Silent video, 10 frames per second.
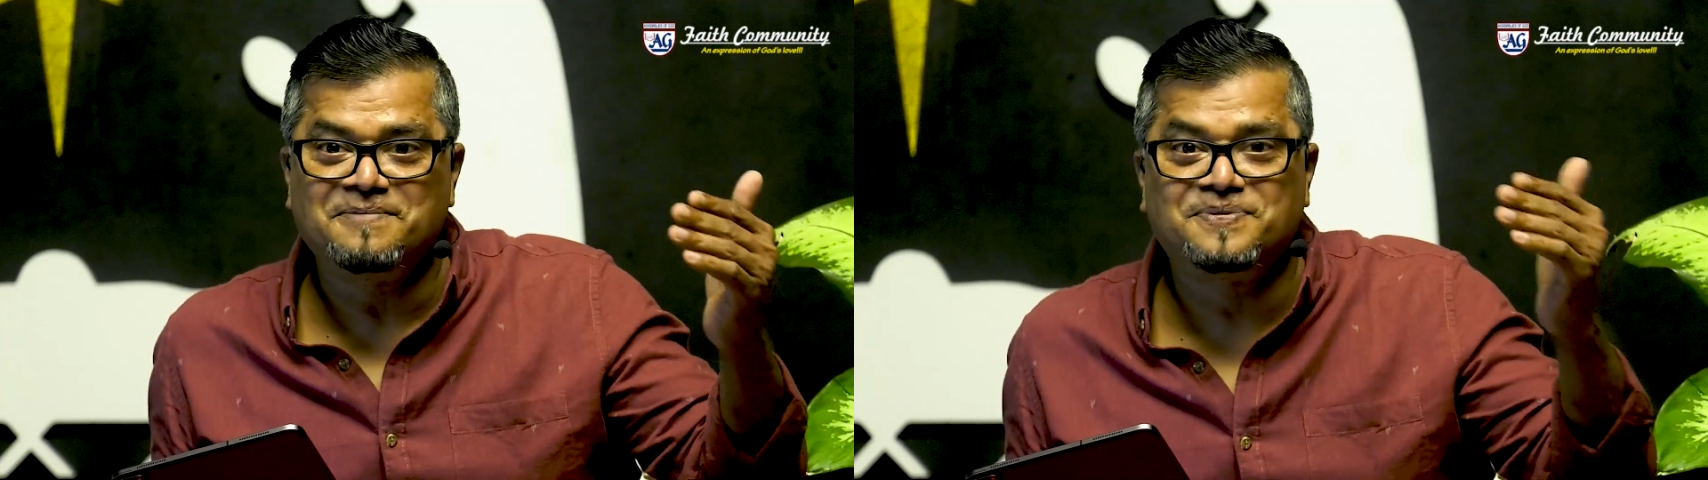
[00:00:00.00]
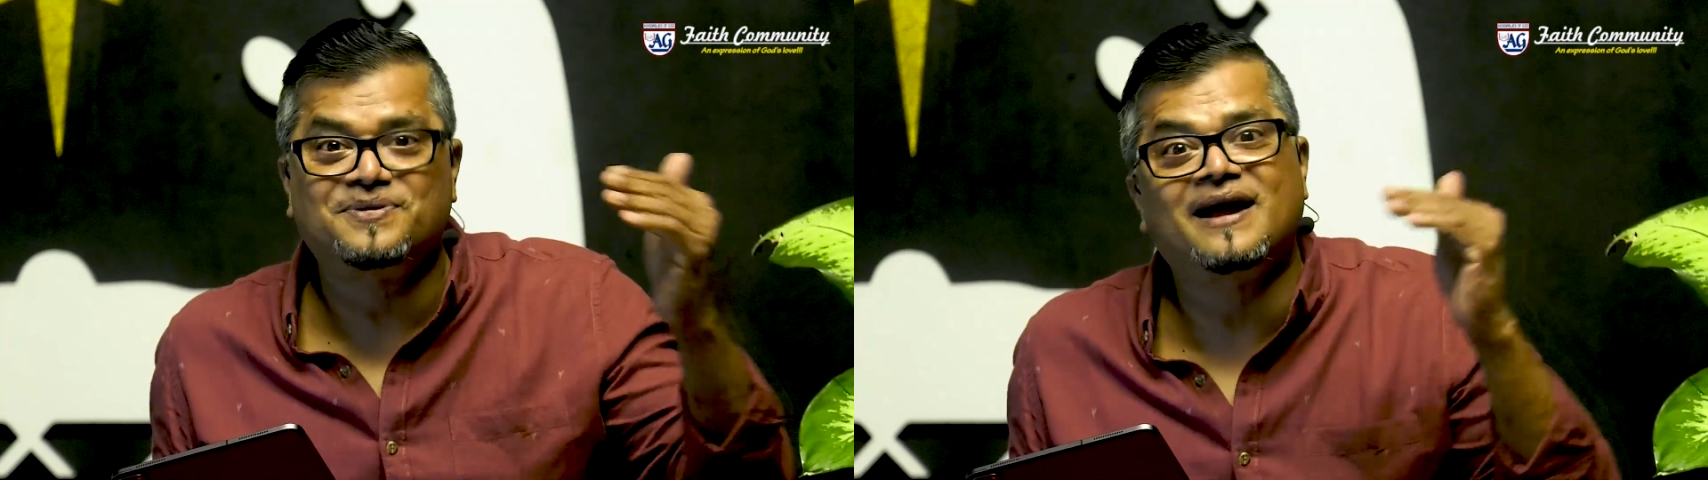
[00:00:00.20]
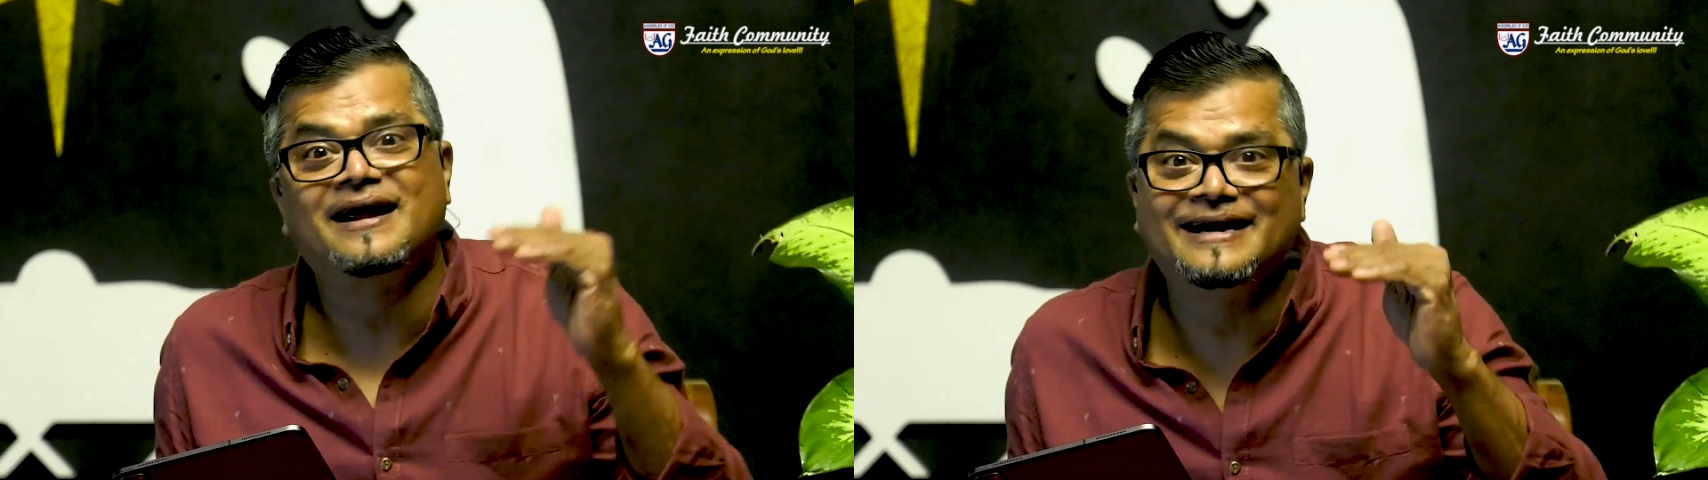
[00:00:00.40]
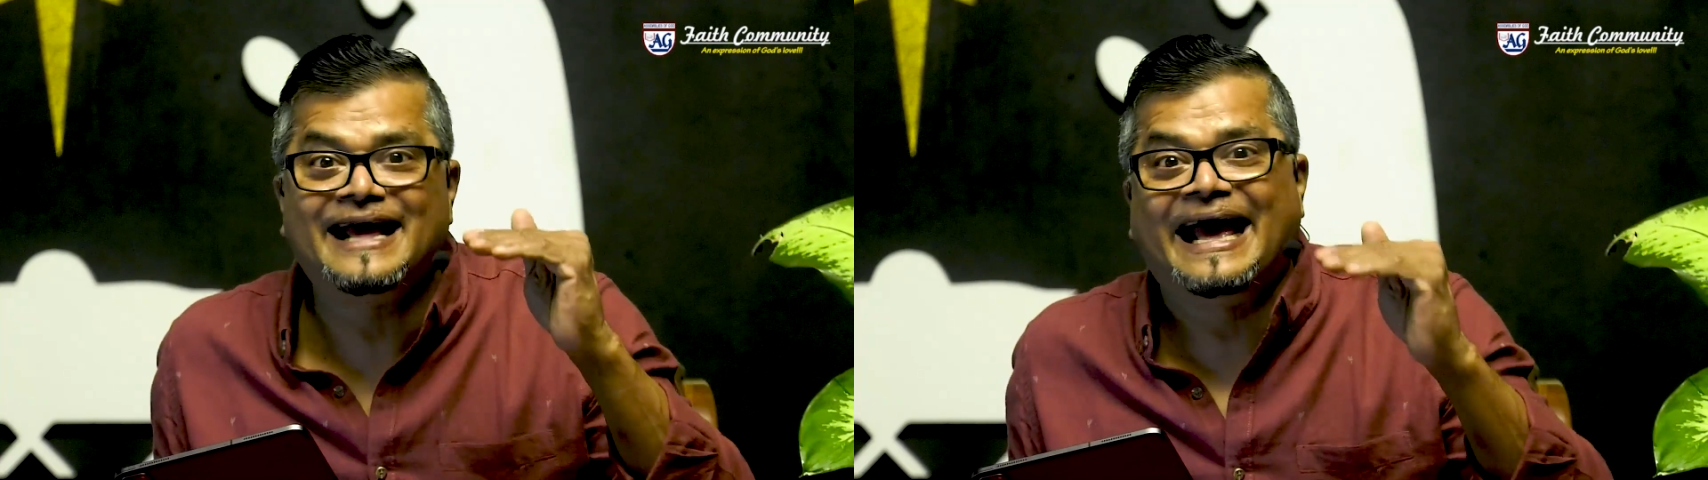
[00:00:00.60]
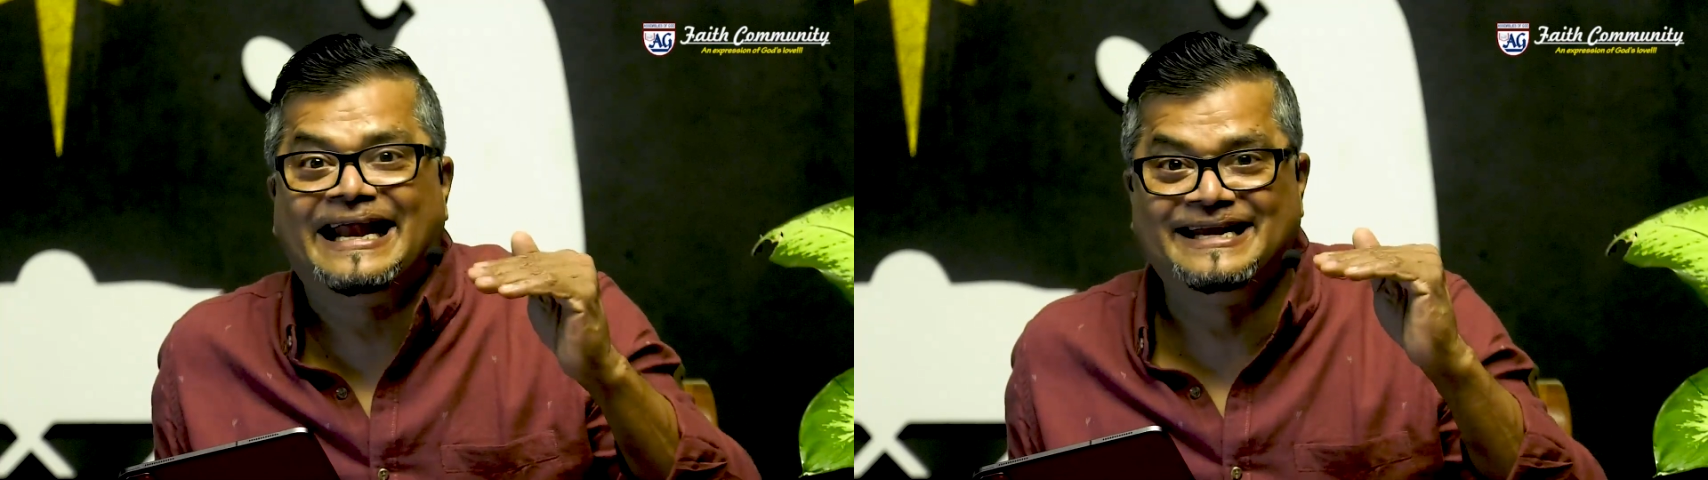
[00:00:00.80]
pride
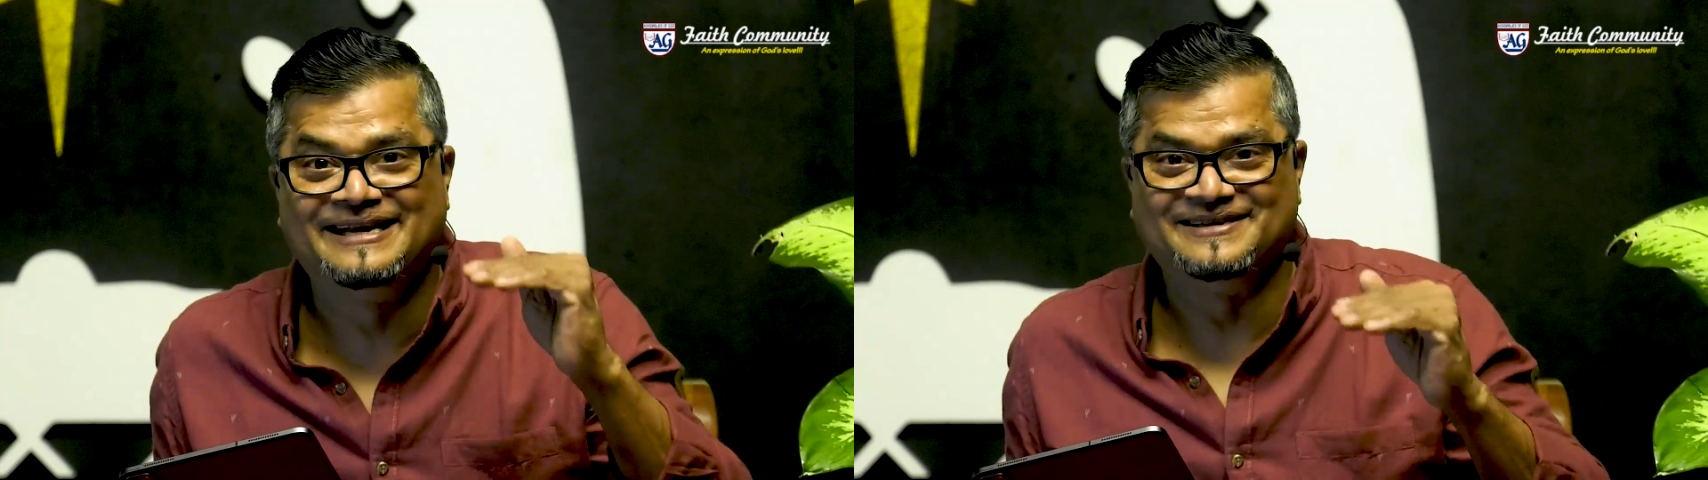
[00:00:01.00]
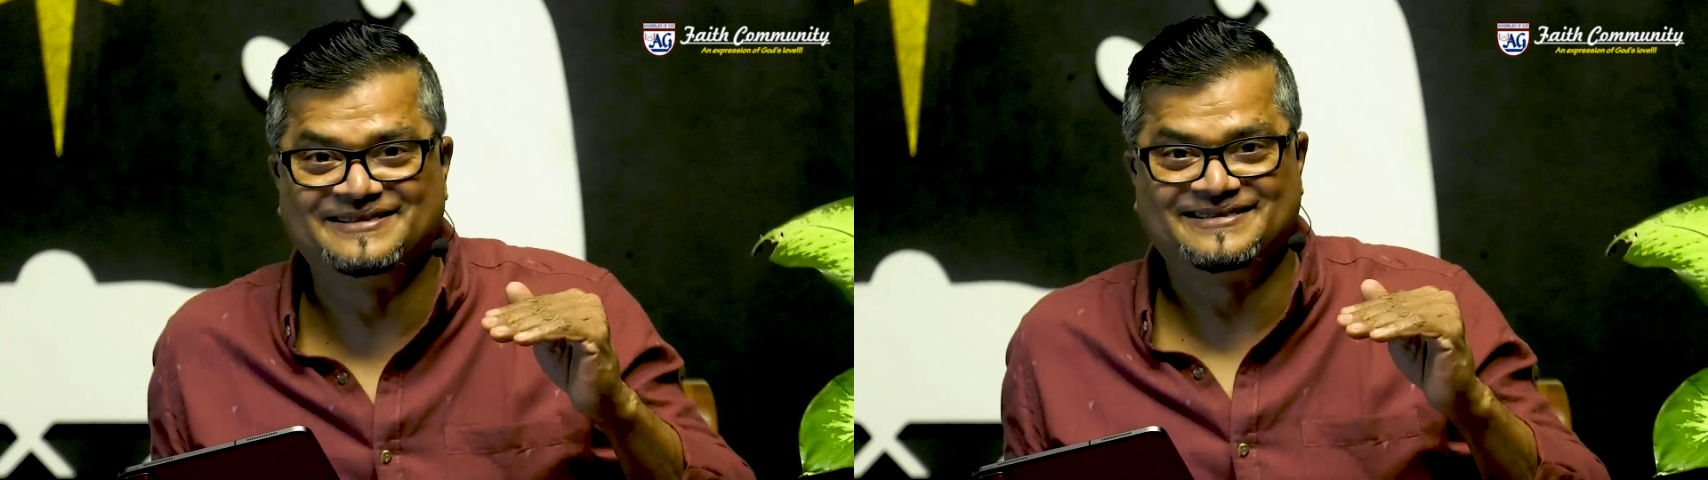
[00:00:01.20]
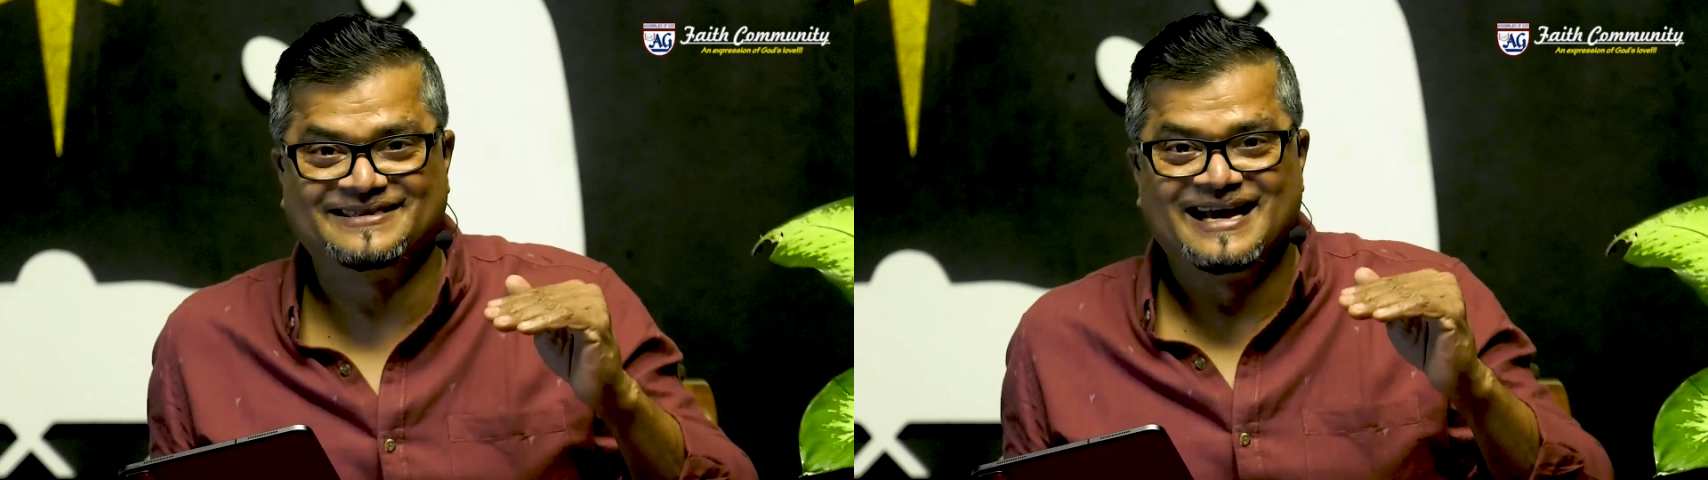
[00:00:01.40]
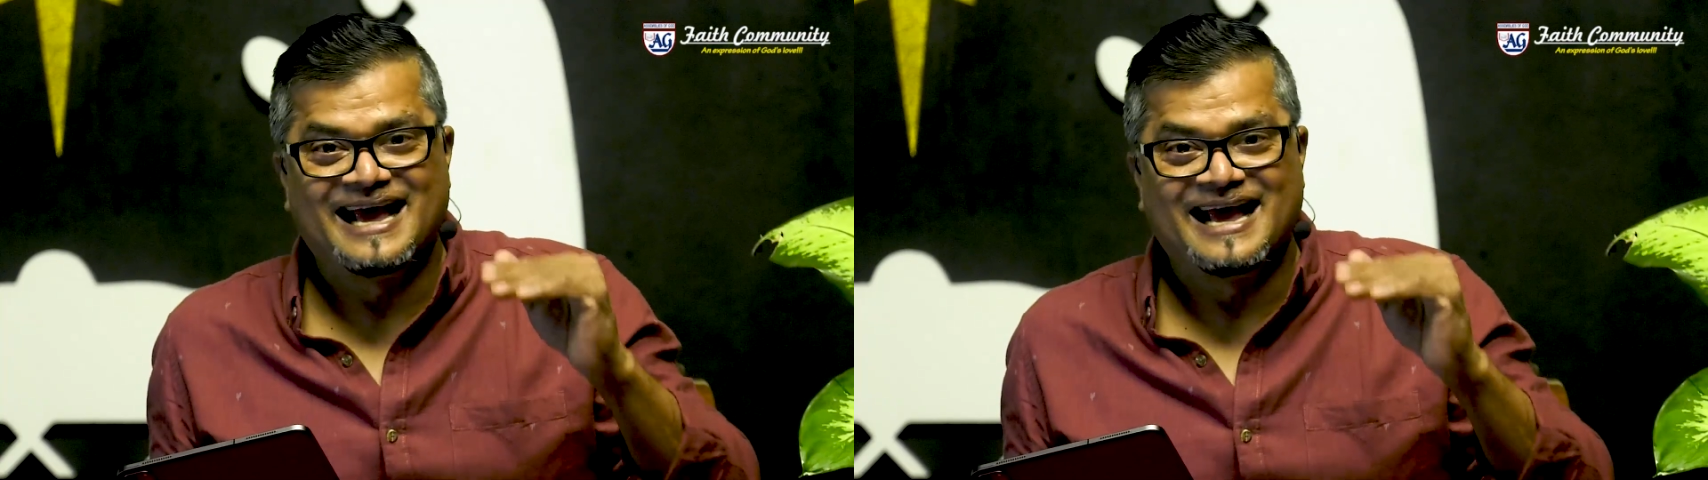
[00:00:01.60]
enters.